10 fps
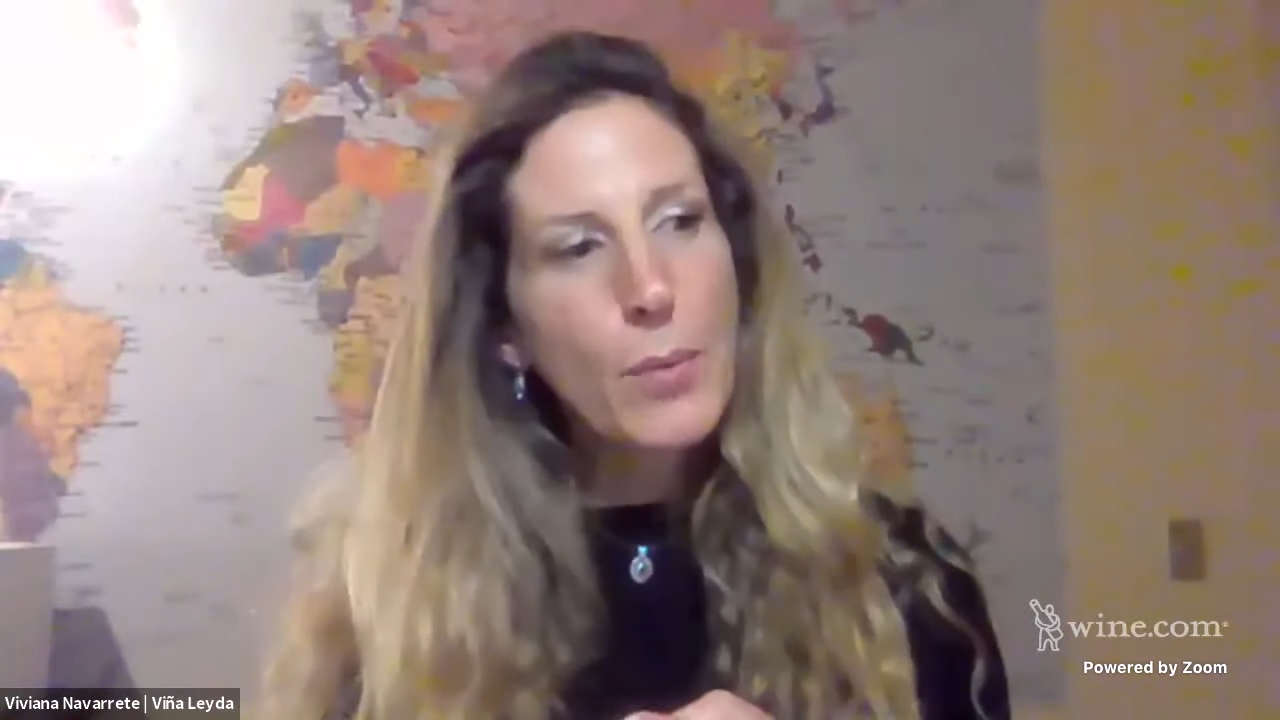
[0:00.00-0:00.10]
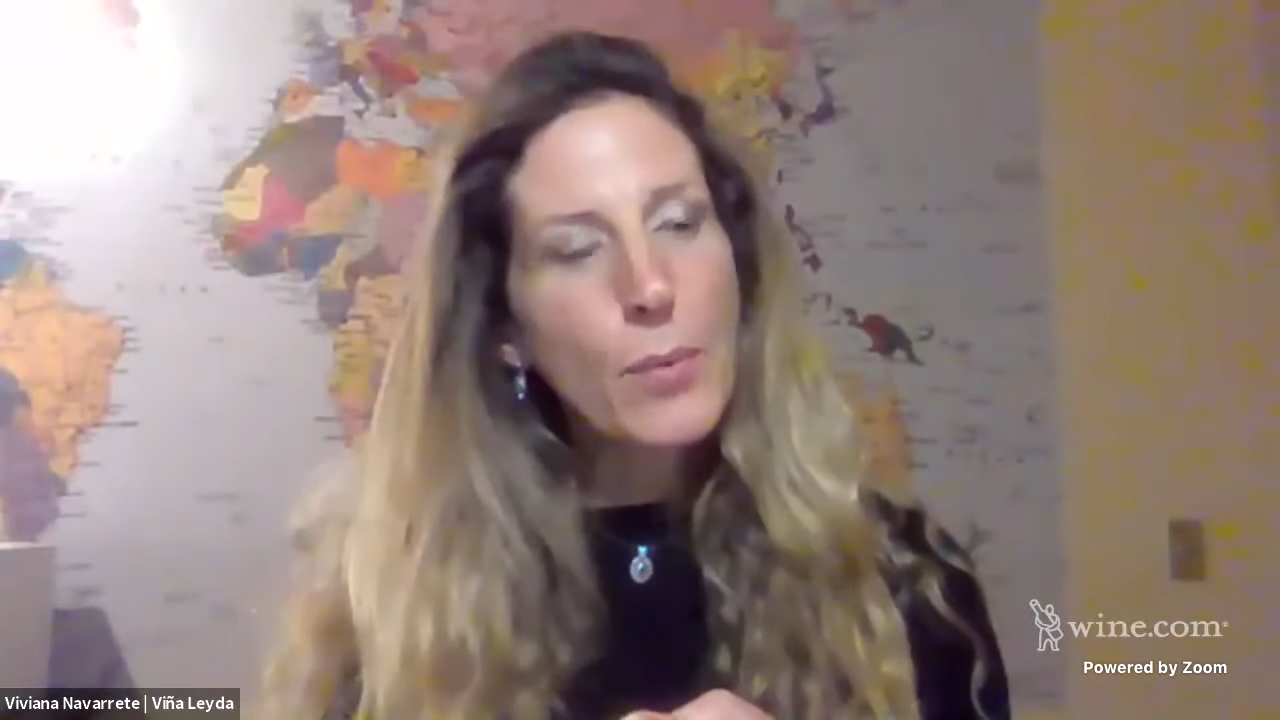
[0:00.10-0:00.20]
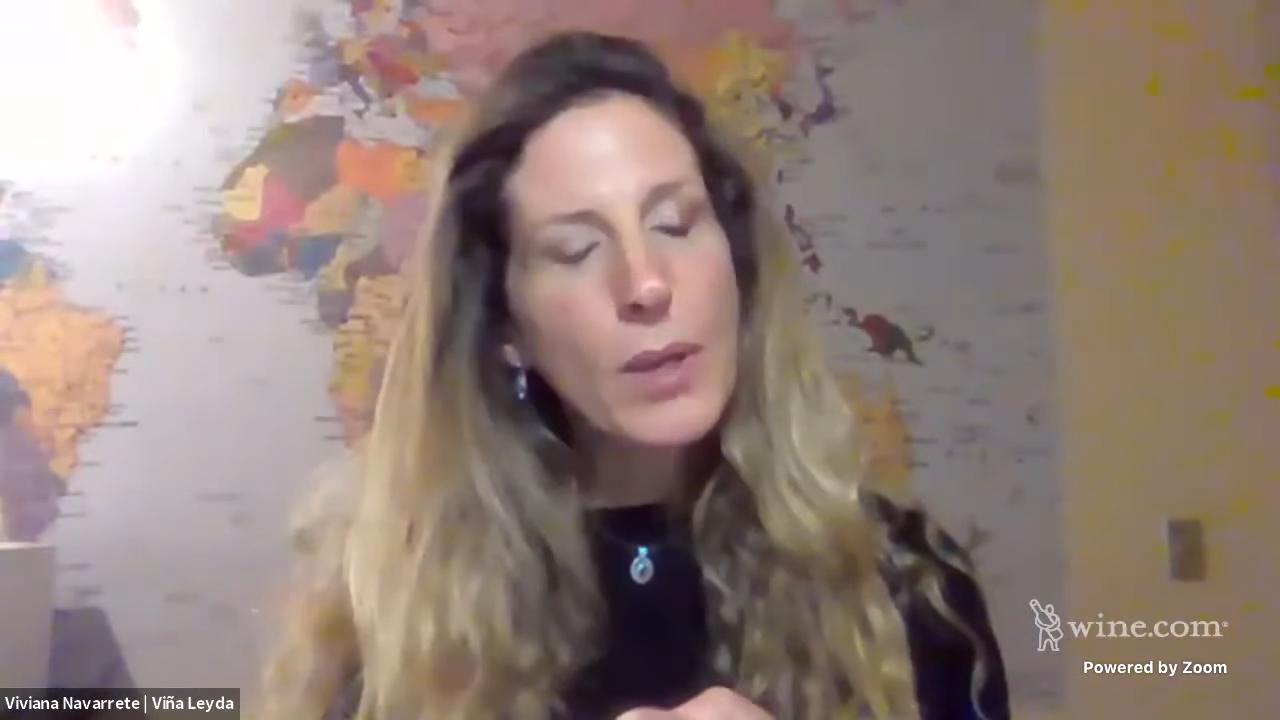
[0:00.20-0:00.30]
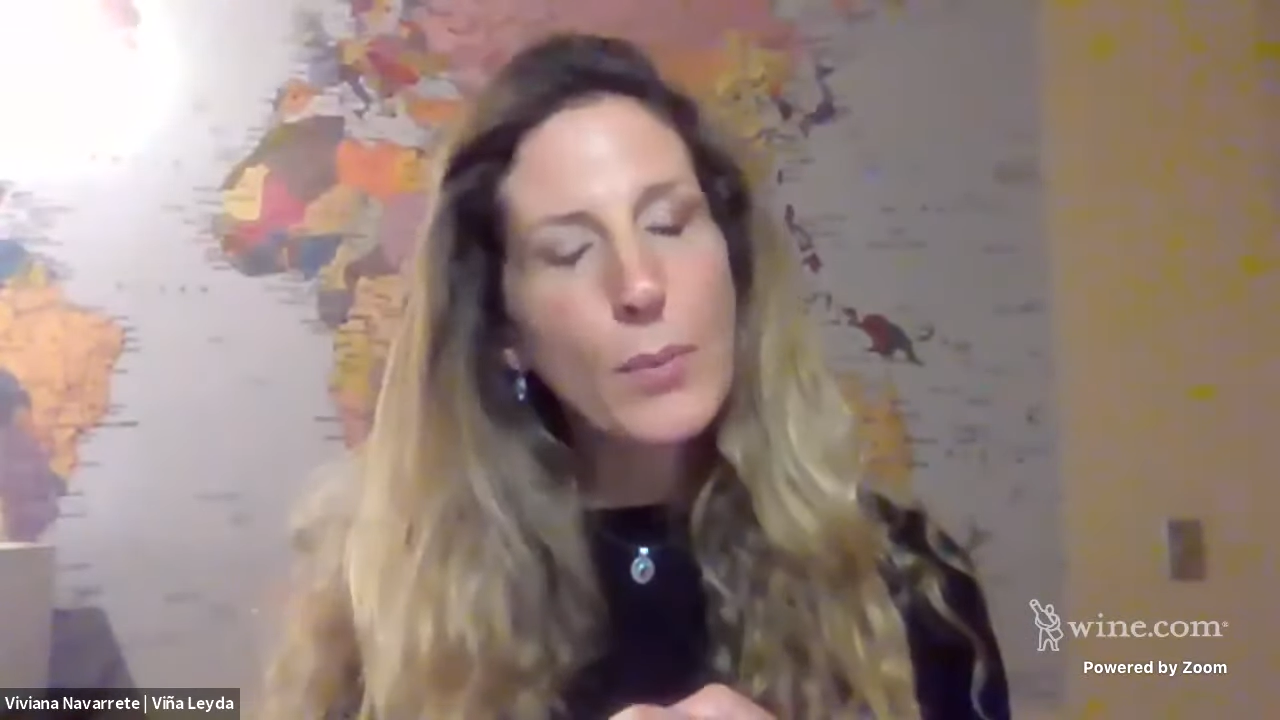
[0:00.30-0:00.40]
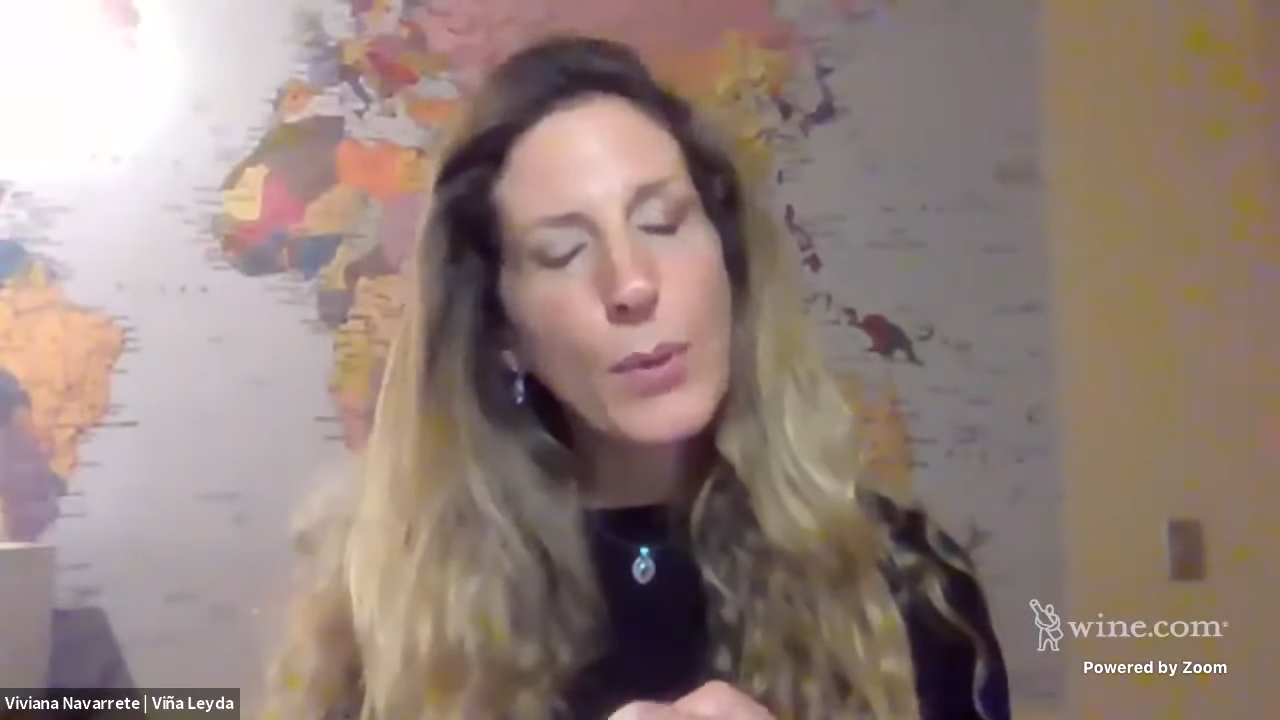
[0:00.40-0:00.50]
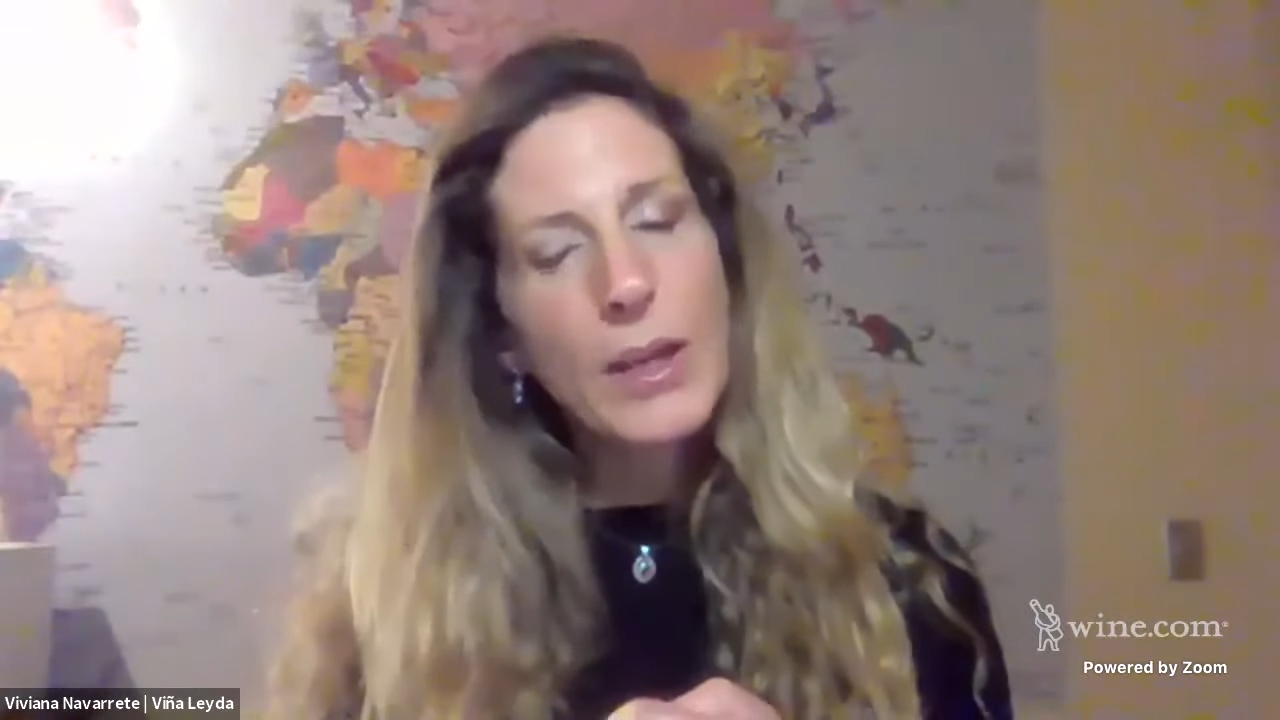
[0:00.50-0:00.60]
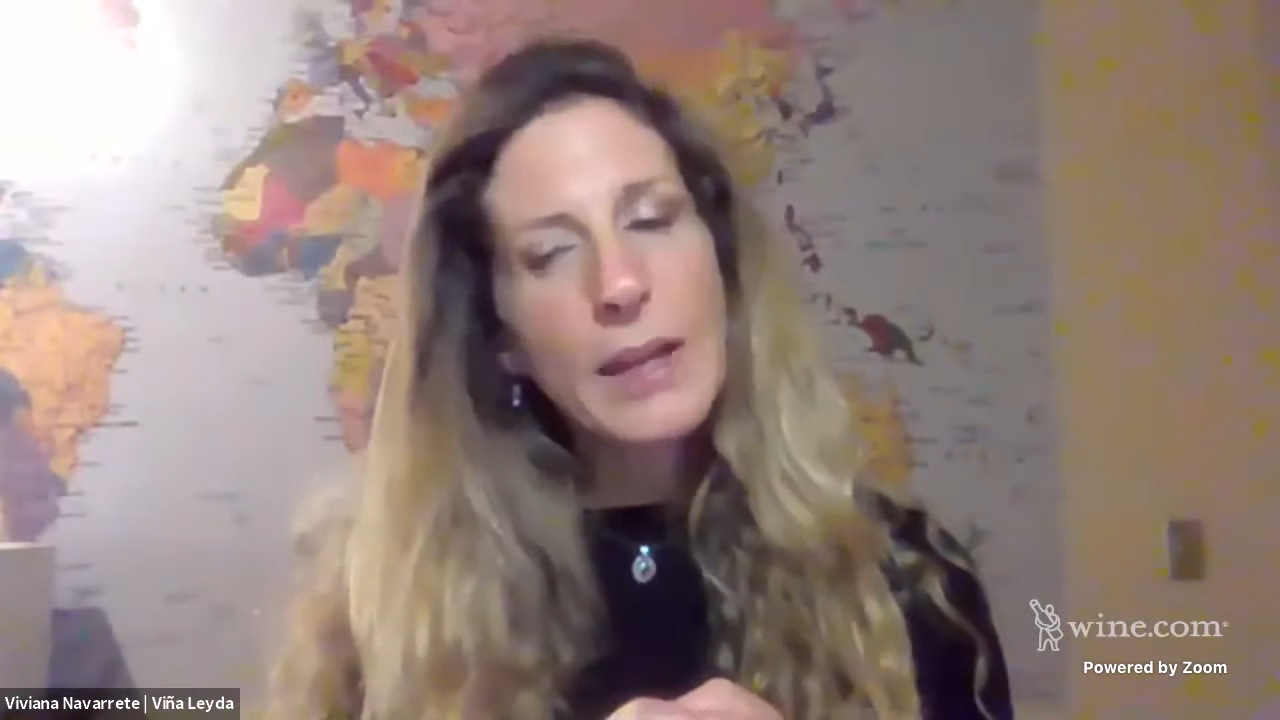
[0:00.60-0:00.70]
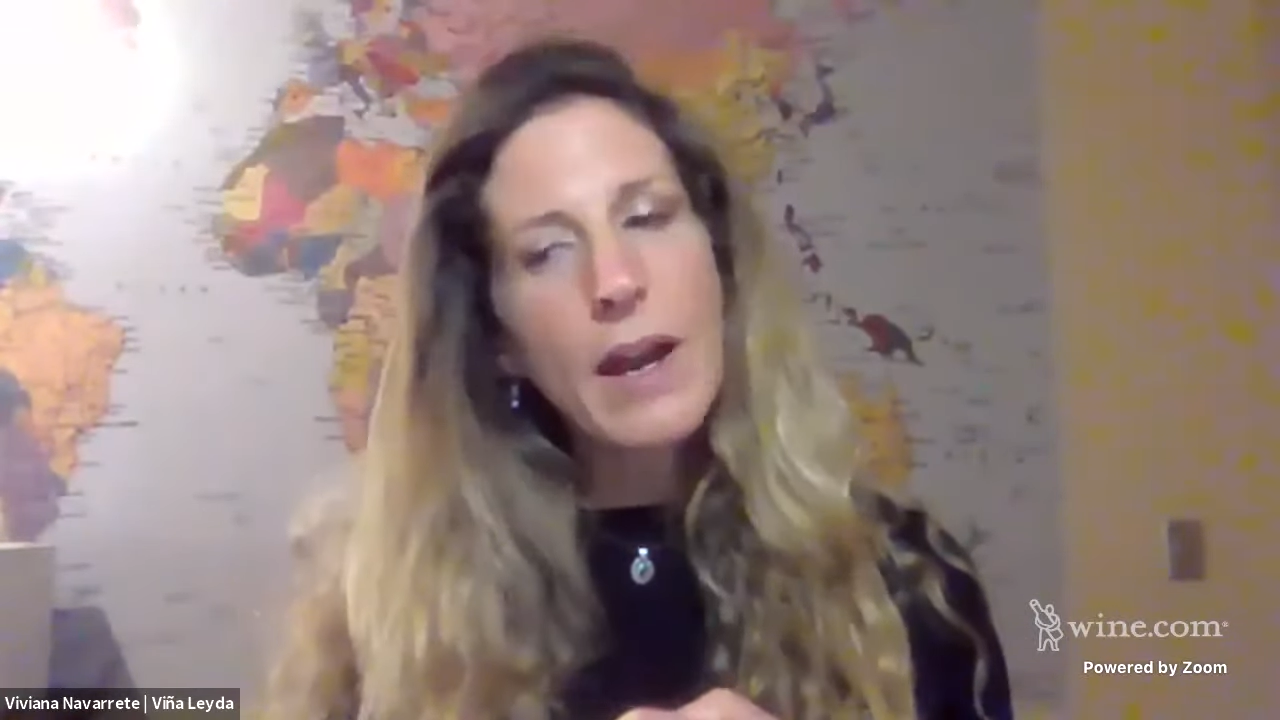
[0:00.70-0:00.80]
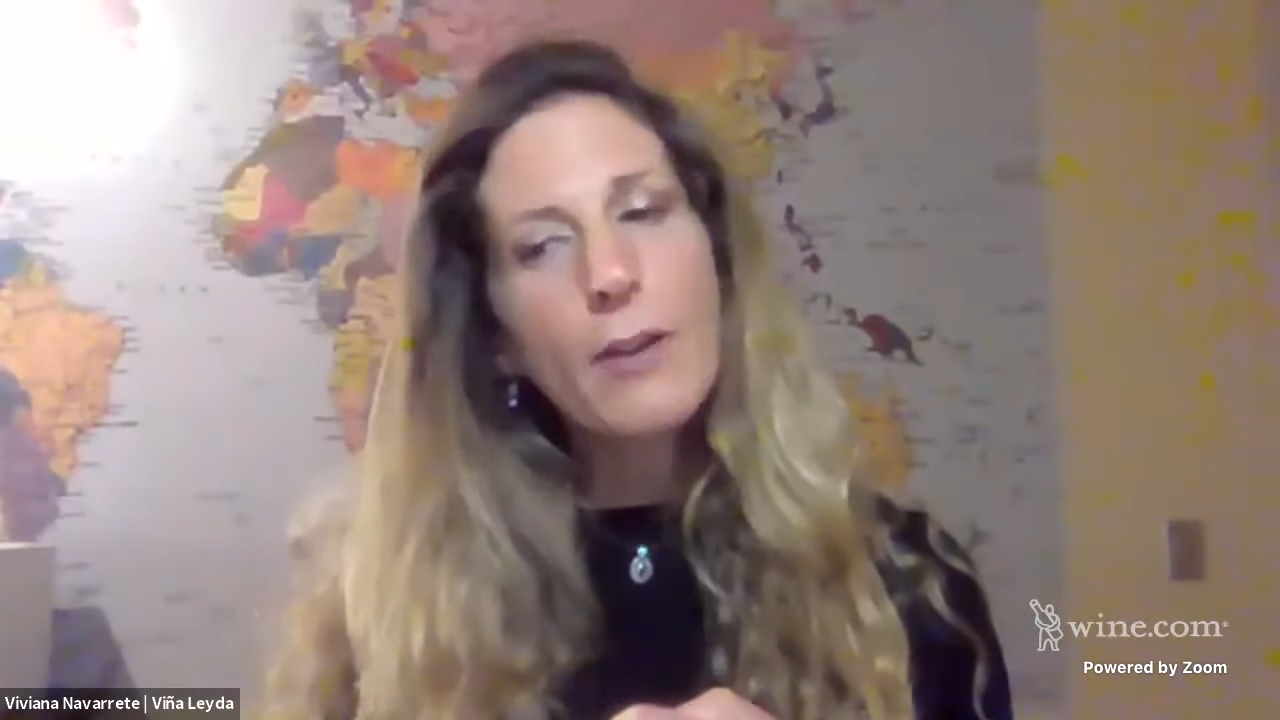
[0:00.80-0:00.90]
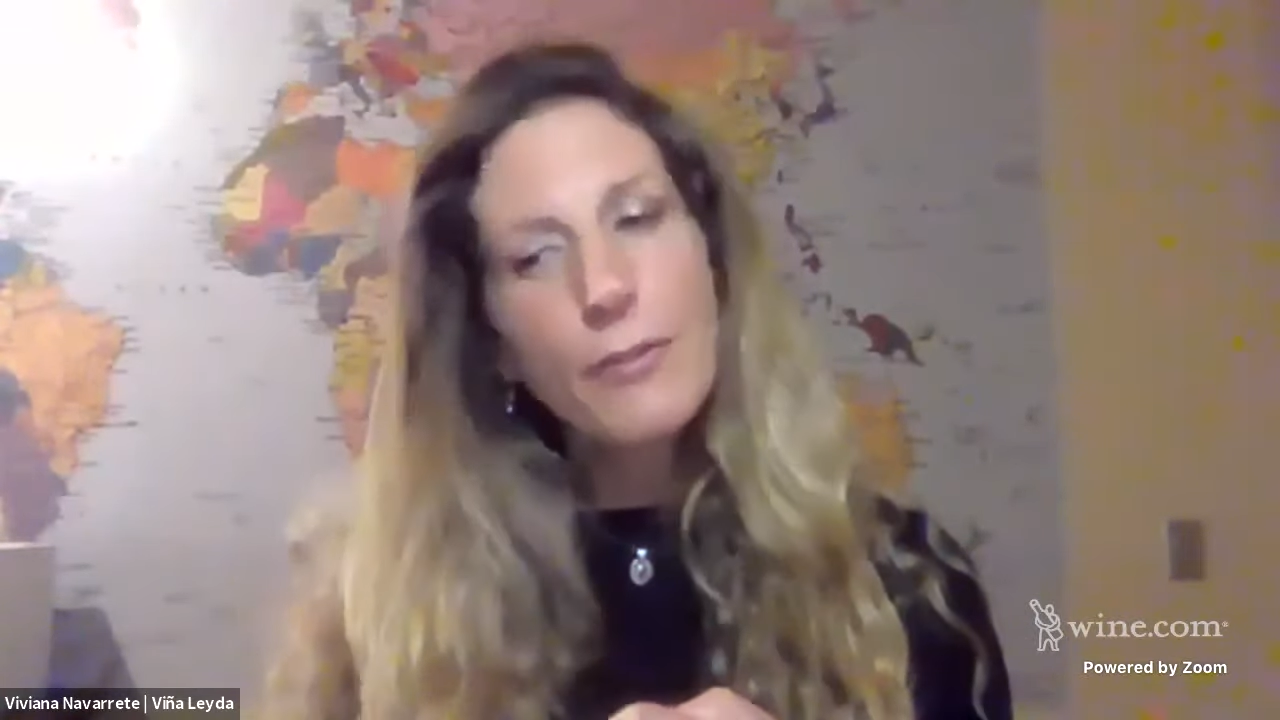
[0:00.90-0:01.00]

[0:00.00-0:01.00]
we really are